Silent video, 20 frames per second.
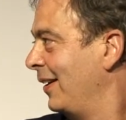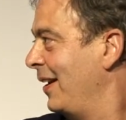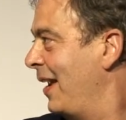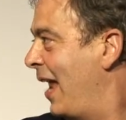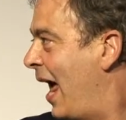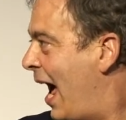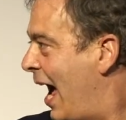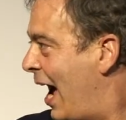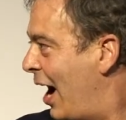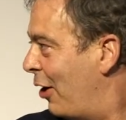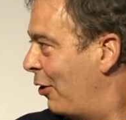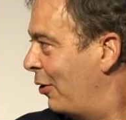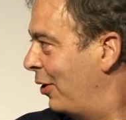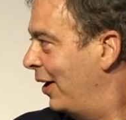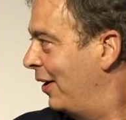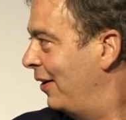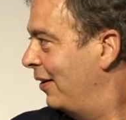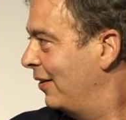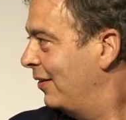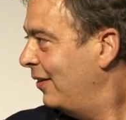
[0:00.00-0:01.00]
now
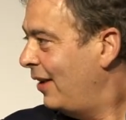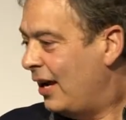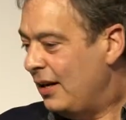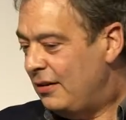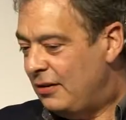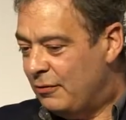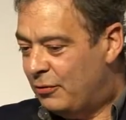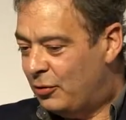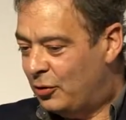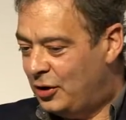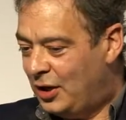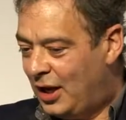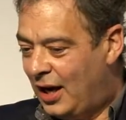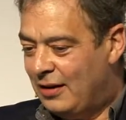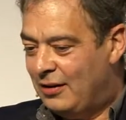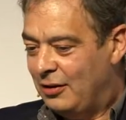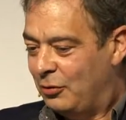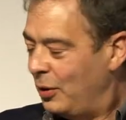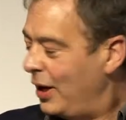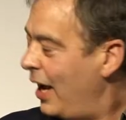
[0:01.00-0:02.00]
and
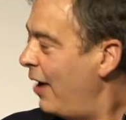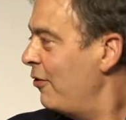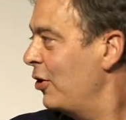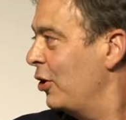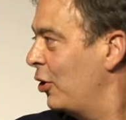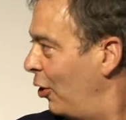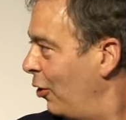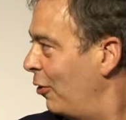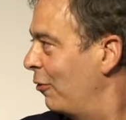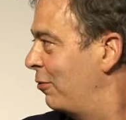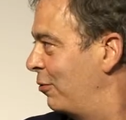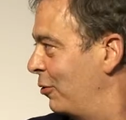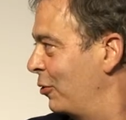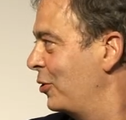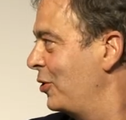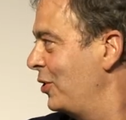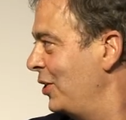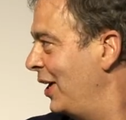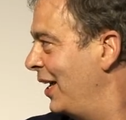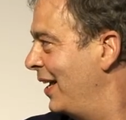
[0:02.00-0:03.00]
1848 is we haven't got
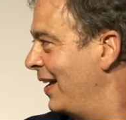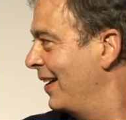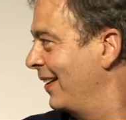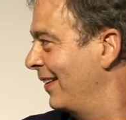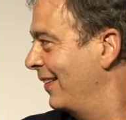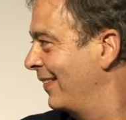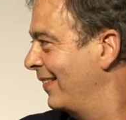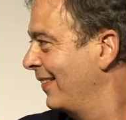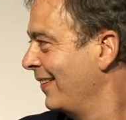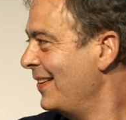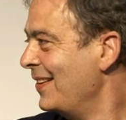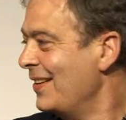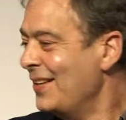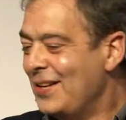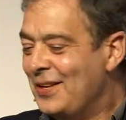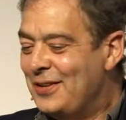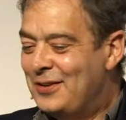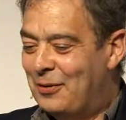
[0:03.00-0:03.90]
40 years